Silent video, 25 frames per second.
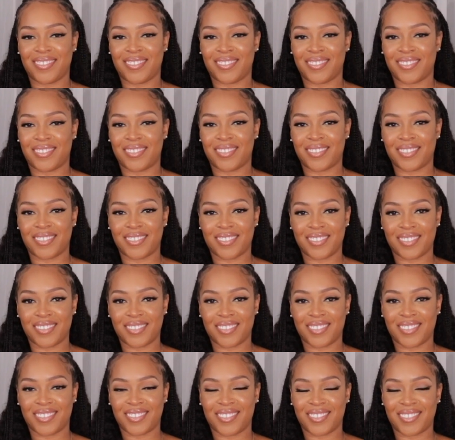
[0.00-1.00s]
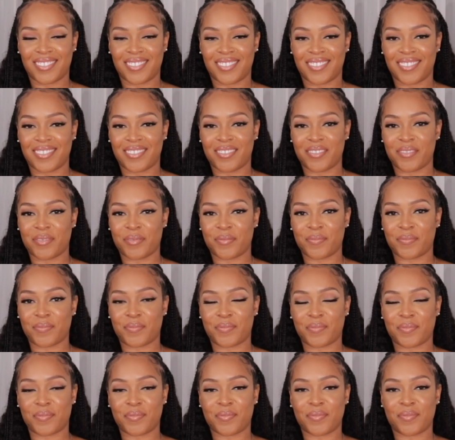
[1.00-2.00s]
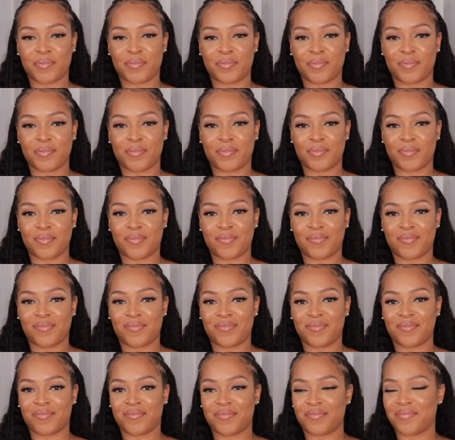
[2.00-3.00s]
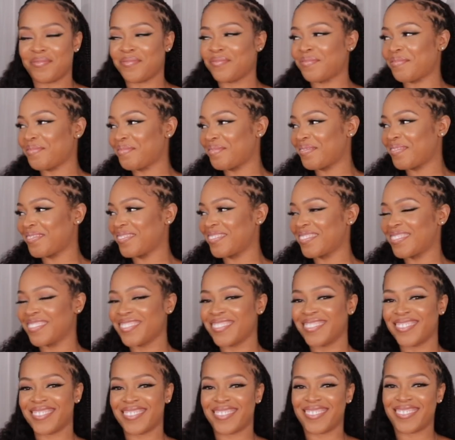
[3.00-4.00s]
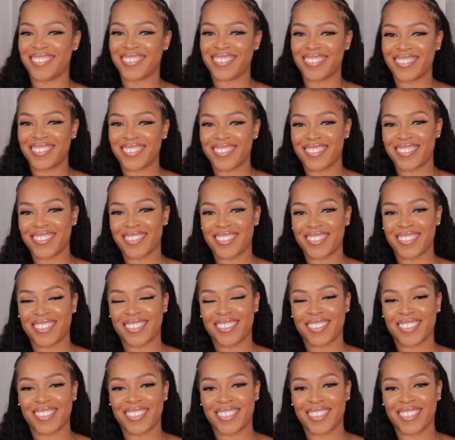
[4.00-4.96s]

(silent)